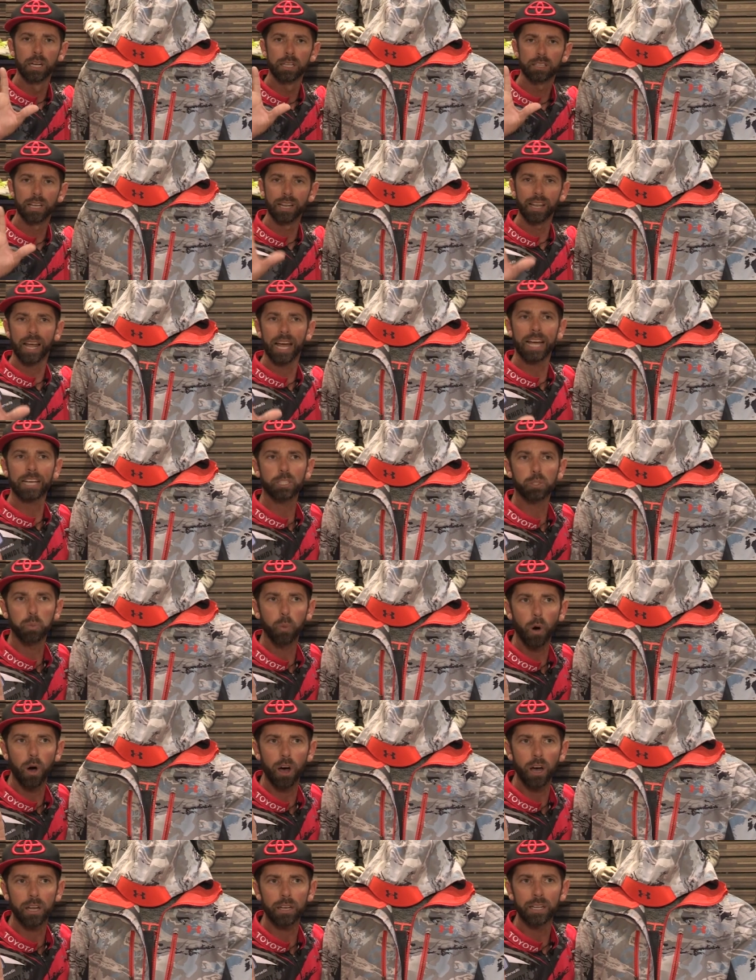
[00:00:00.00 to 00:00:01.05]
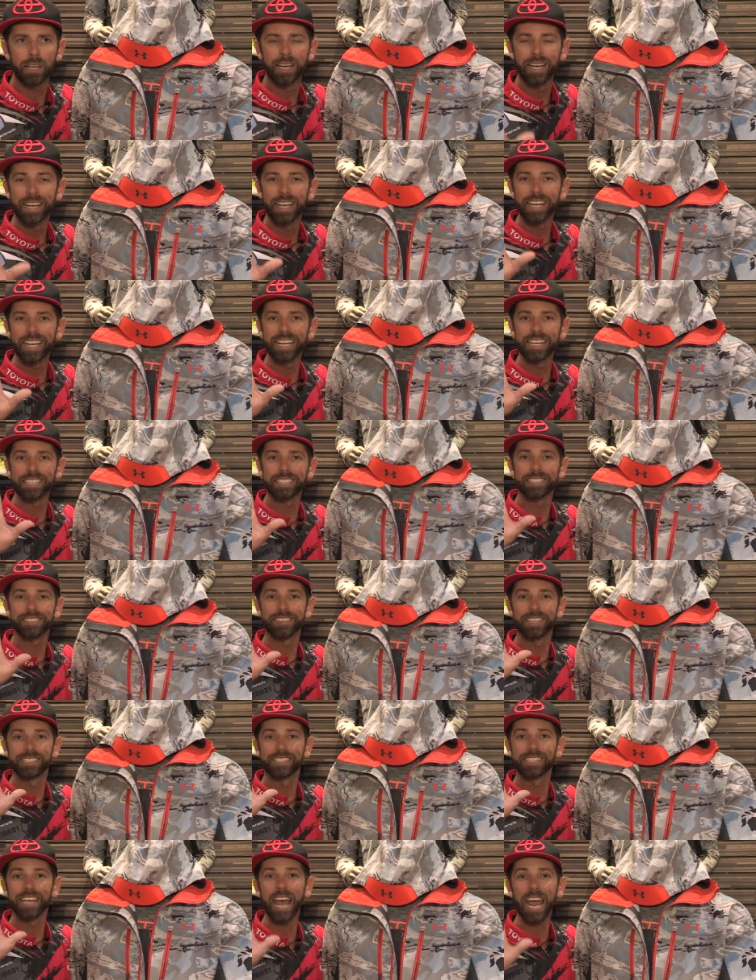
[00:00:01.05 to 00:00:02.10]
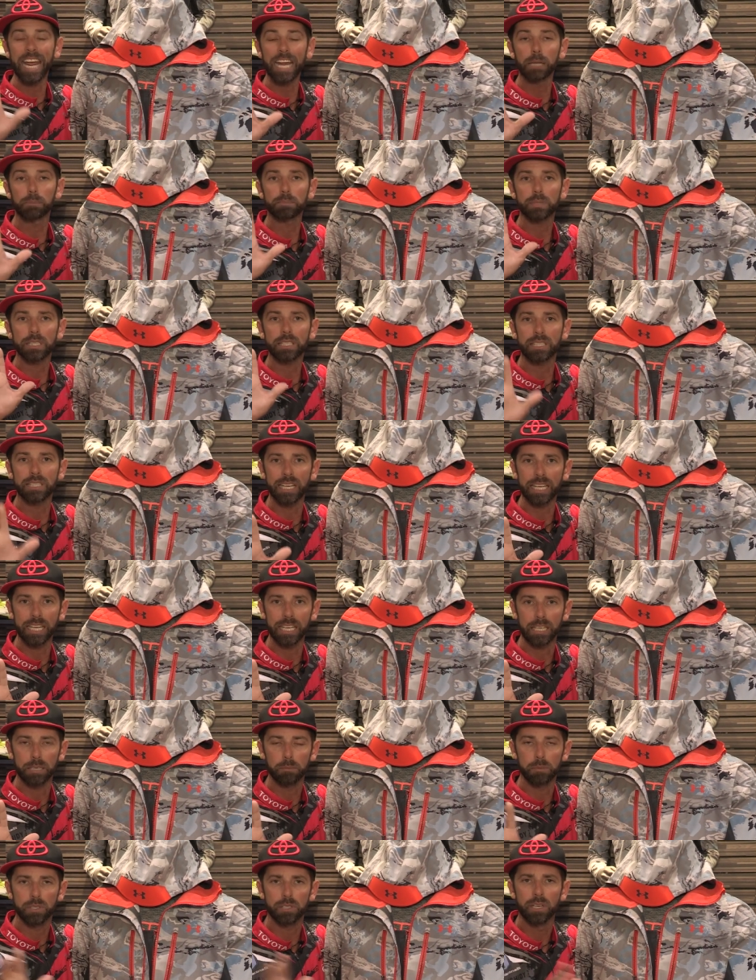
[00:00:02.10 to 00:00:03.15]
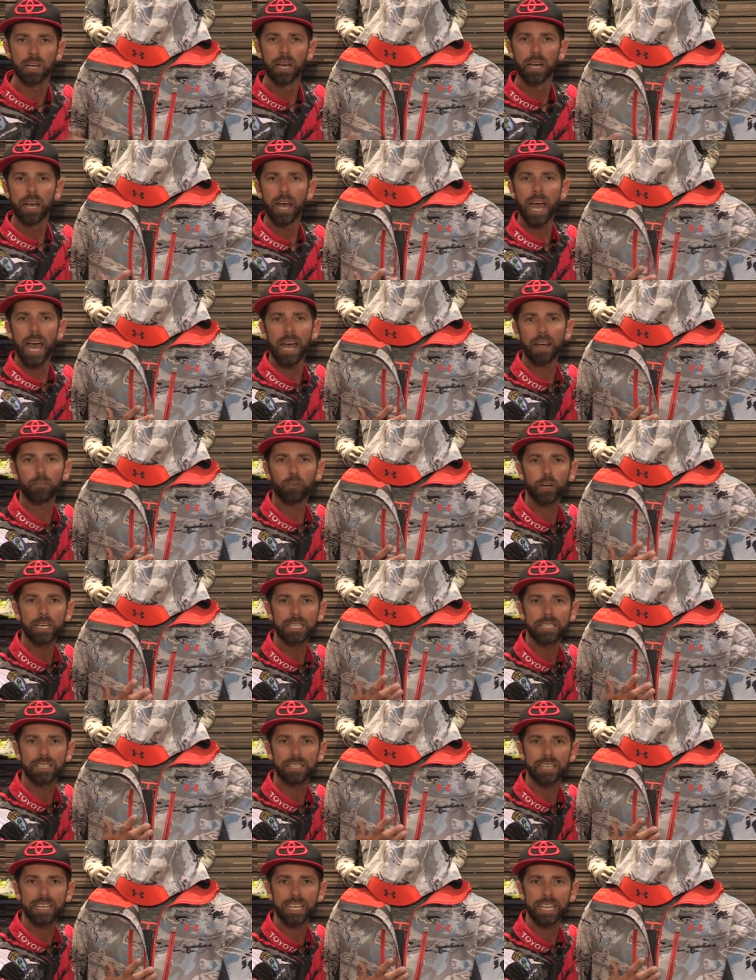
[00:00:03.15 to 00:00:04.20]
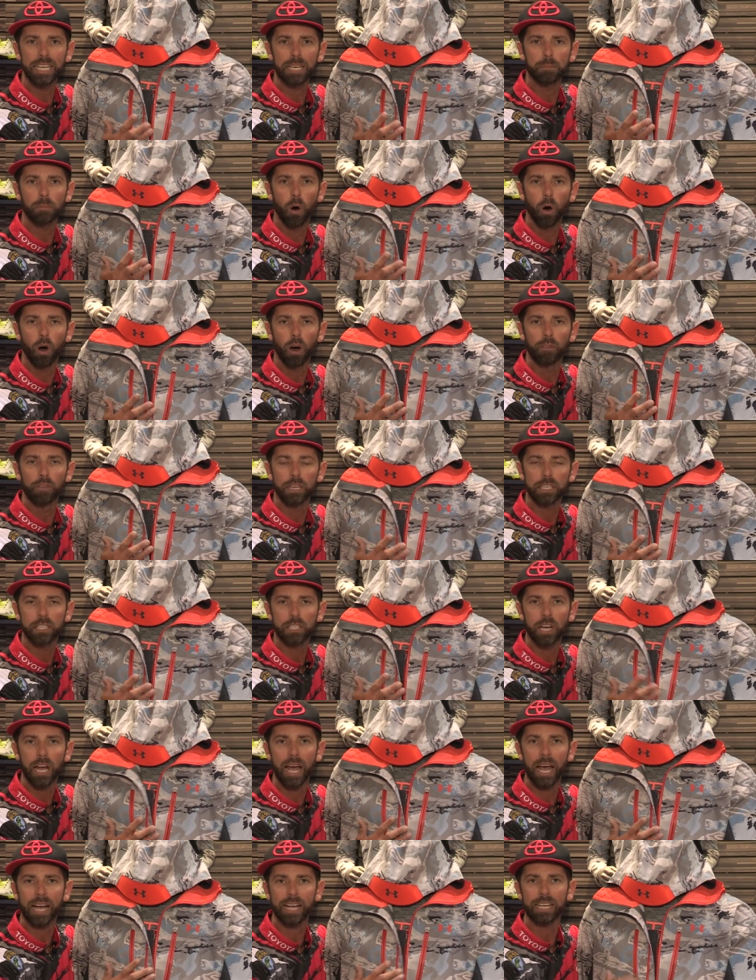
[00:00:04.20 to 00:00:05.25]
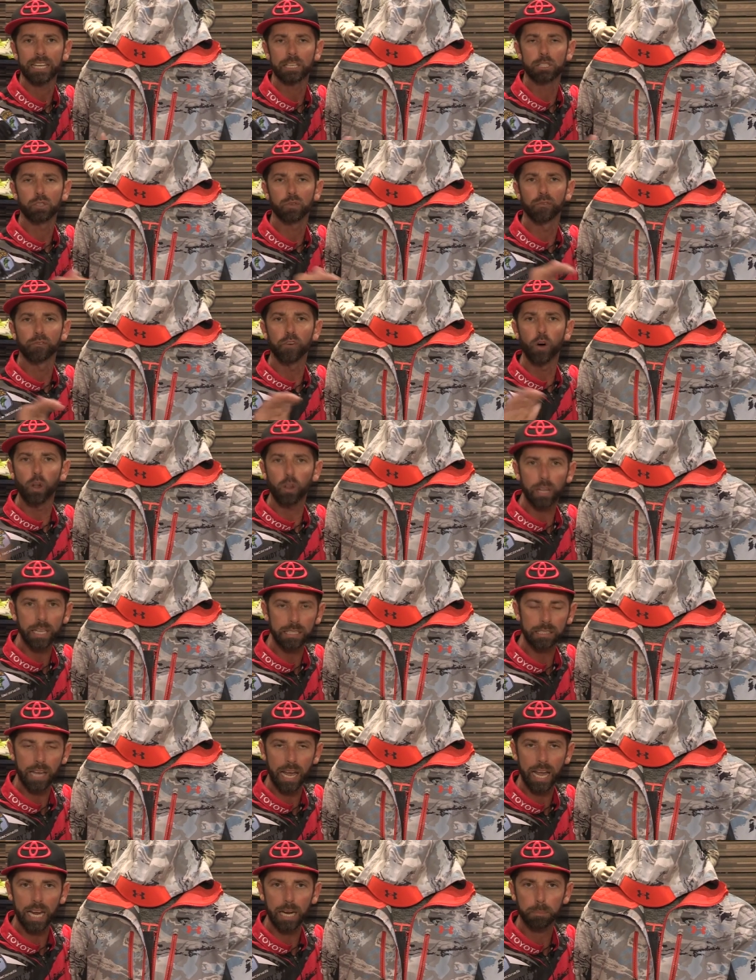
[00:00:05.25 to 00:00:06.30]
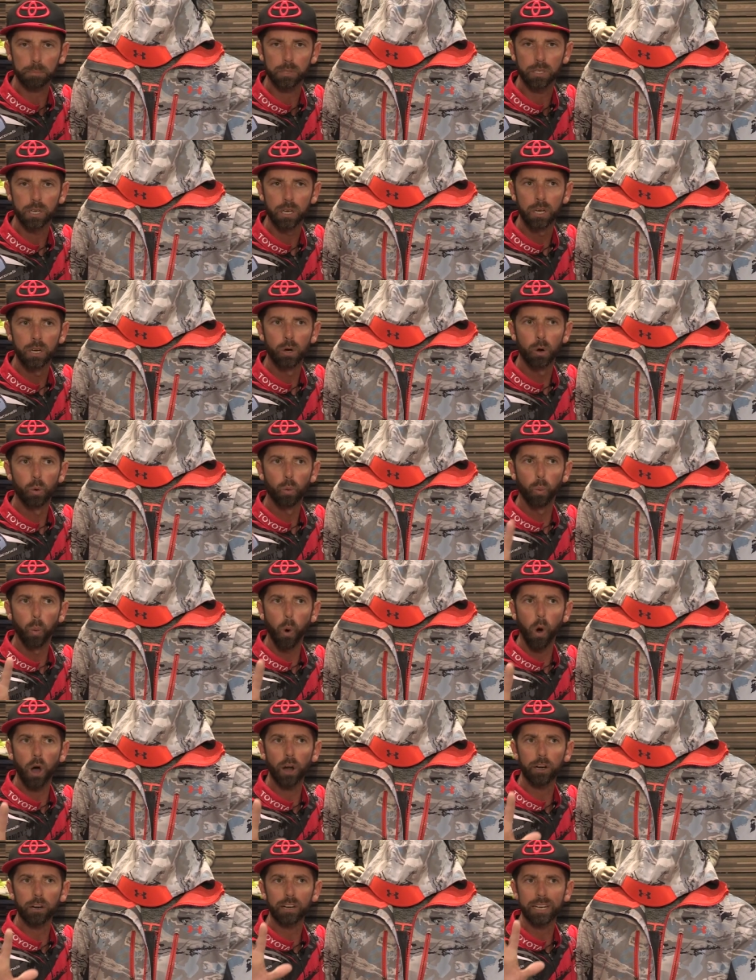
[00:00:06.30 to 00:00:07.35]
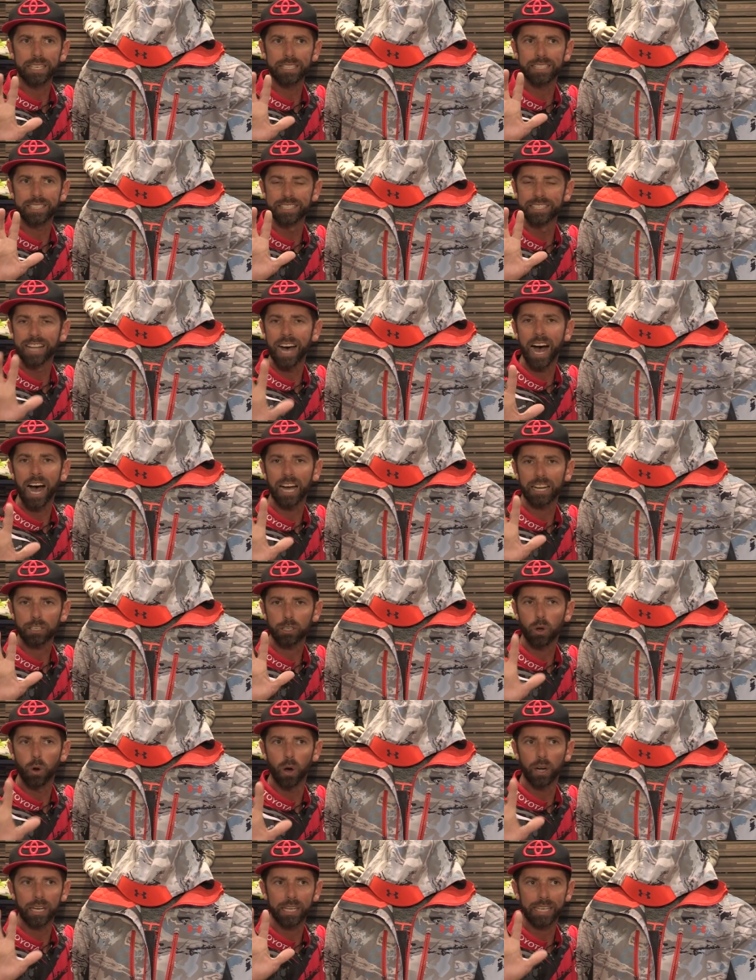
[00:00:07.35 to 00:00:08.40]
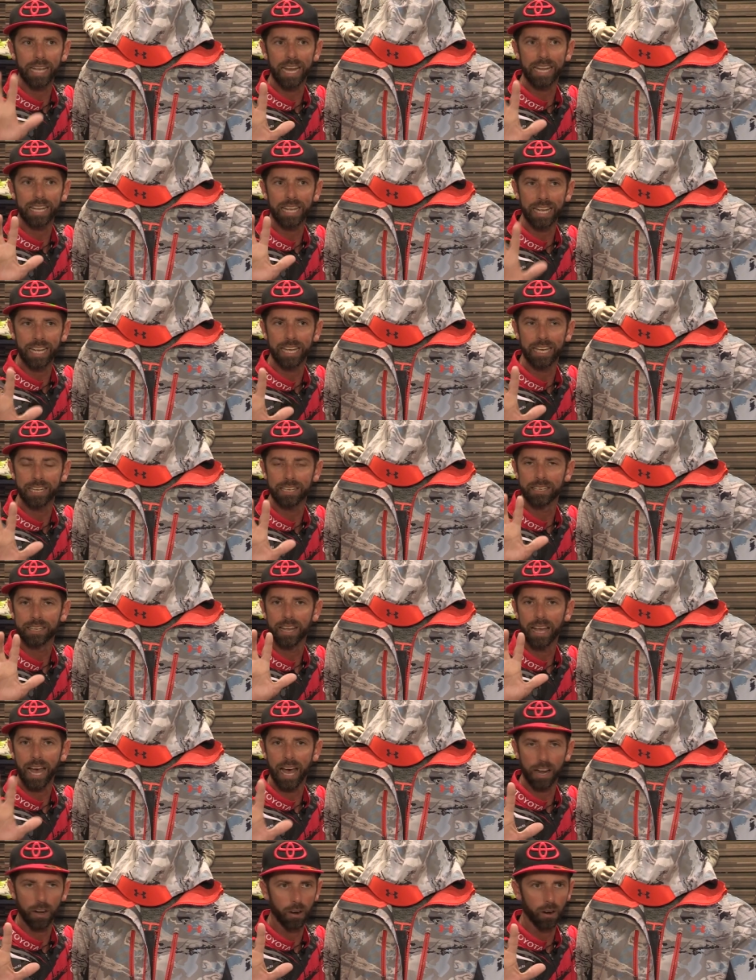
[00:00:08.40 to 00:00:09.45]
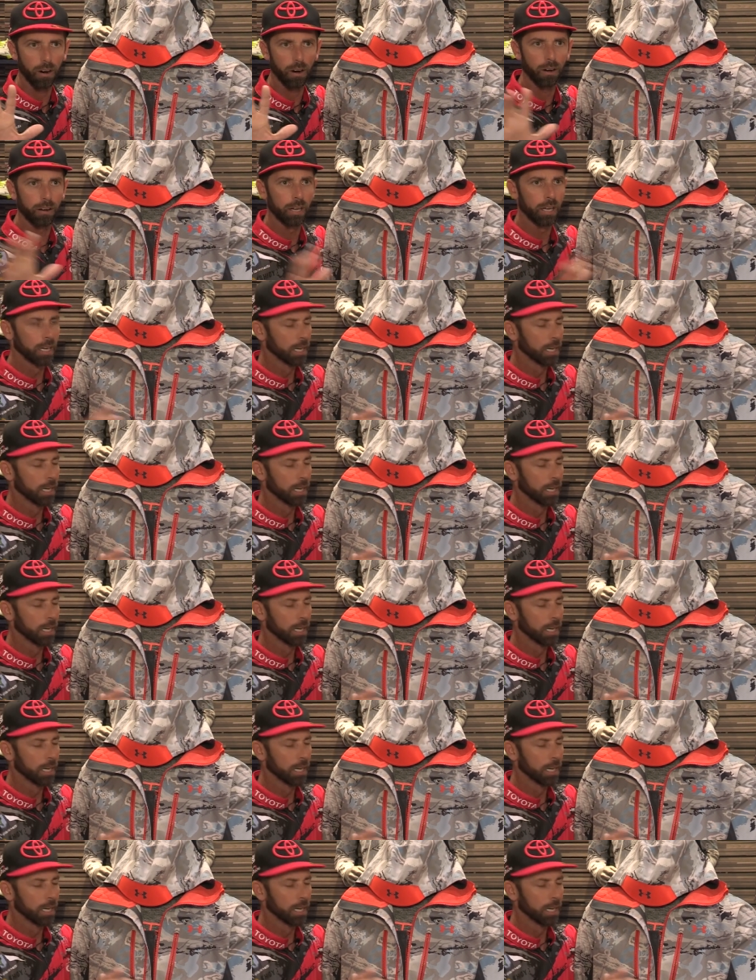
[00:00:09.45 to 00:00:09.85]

The last one is the taped seams. Every seam on this jacket is fully taped. Water is not going to get in at all.